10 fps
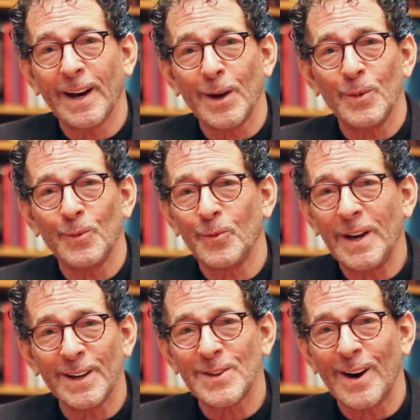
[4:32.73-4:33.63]
I'm in
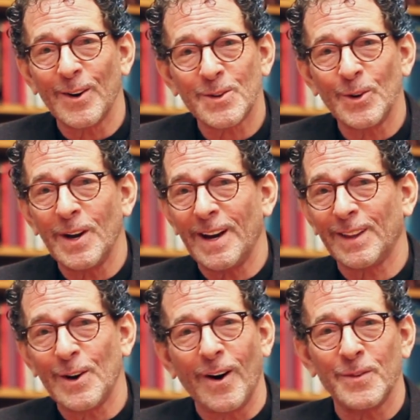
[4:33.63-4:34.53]
Phoenix, Arizona
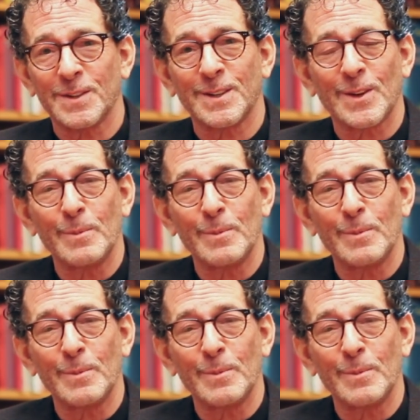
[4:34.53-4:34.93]
at the offices